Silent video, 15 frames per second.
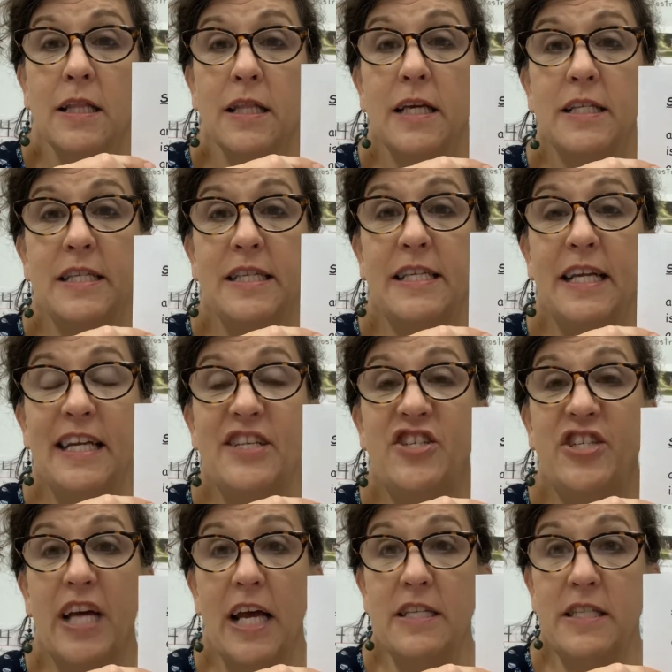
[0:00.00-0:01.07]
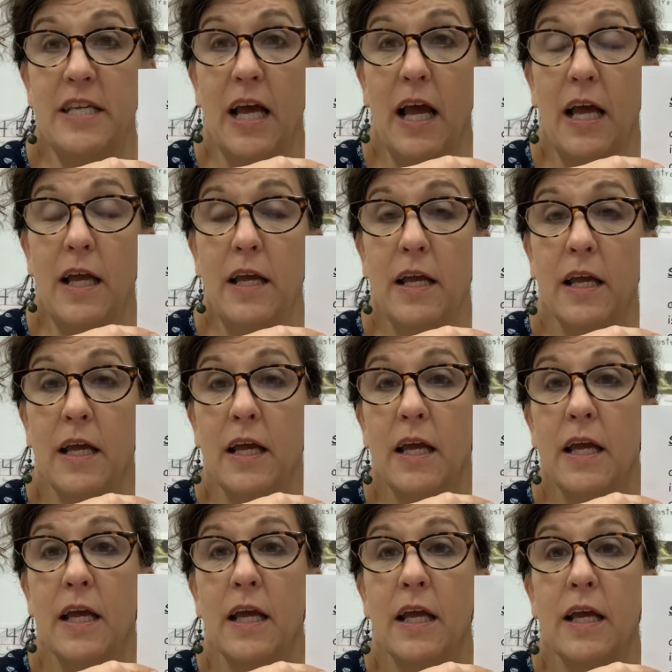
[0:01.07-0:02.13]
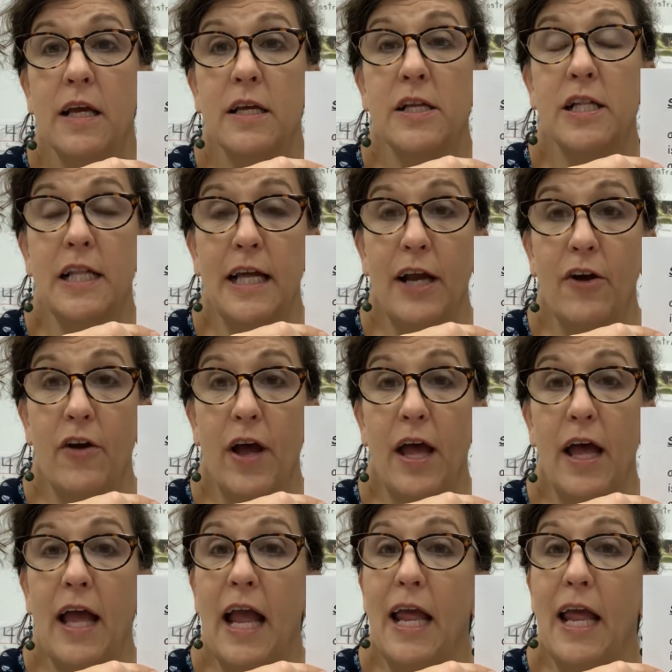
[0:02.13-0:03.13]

Let's see, Jessa, Clara,